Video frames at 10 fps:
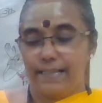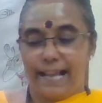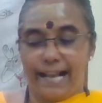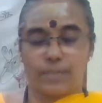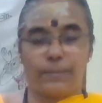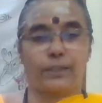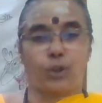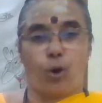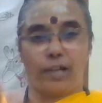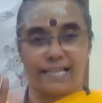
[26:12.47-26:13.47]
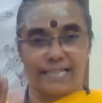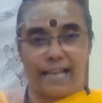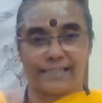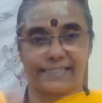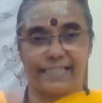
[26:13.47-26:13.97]
has been told as
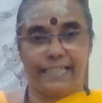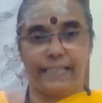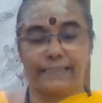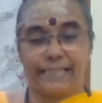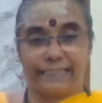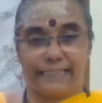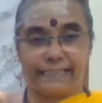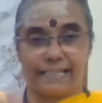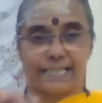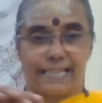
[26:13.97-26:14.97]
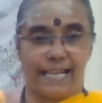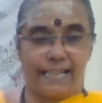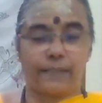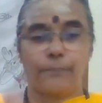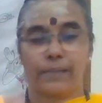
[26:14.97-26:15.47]
Asti, that it is
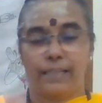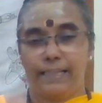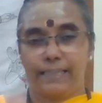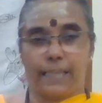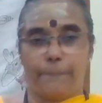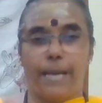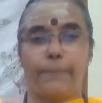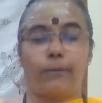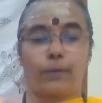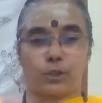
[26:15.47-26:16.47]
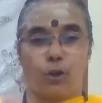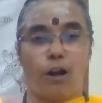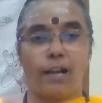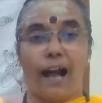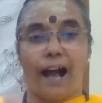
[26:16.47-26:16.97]
there, the baby was
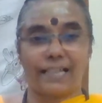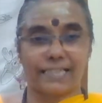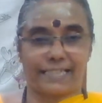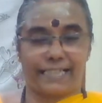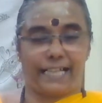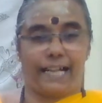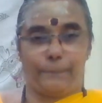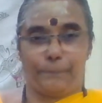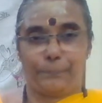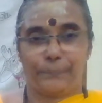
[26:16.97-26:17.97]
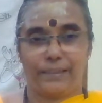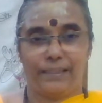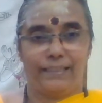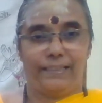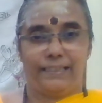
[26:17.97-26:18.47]
called Astika.
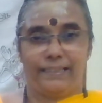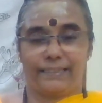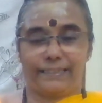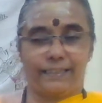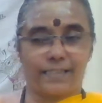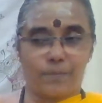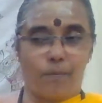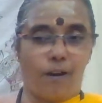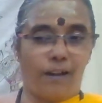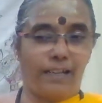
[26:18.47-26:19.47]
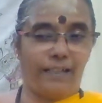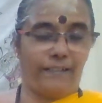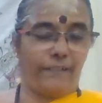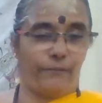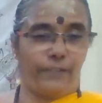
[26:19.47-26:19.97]
The
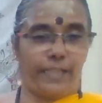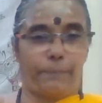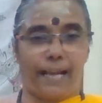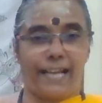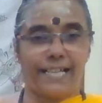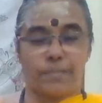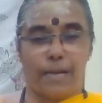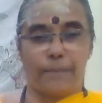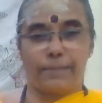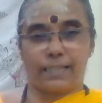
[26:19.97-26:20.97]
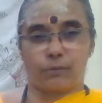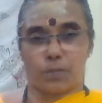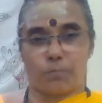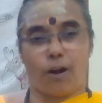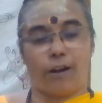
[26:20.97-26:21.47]
small, very bright baby that was
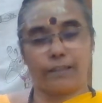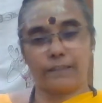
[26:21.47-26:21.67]
born